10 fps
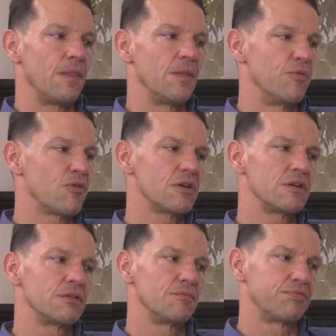the
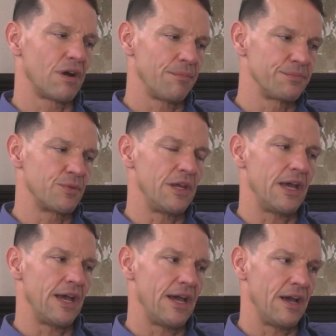border problems we
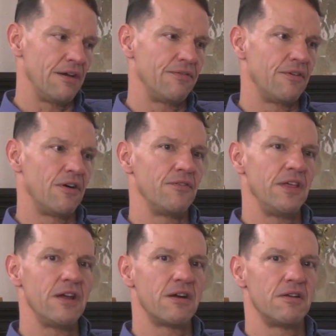have
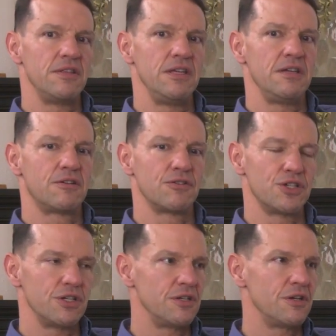they are the
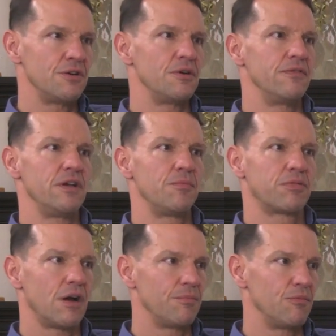crescendo of a
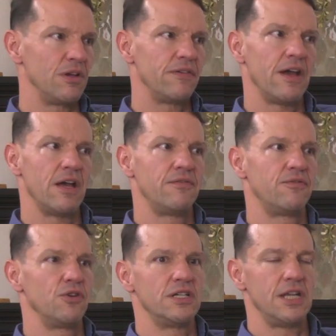problem we've had
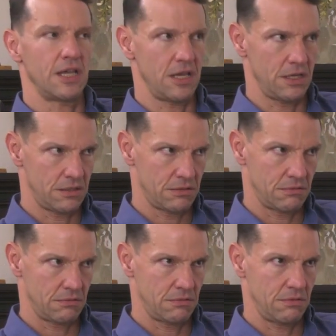for decades.
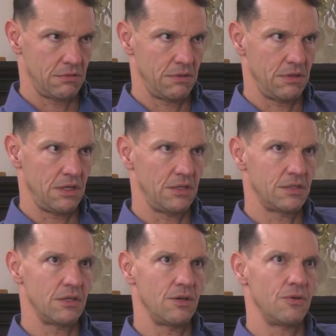And
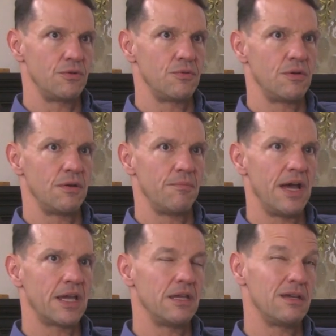so
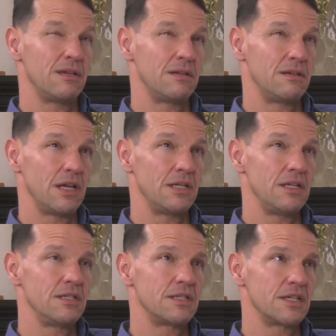back in
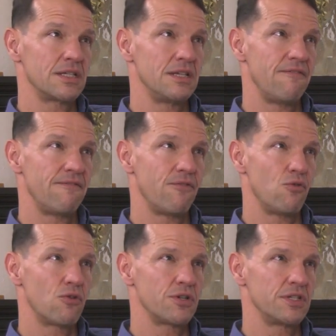
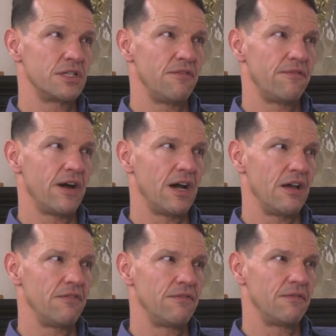1964, 65.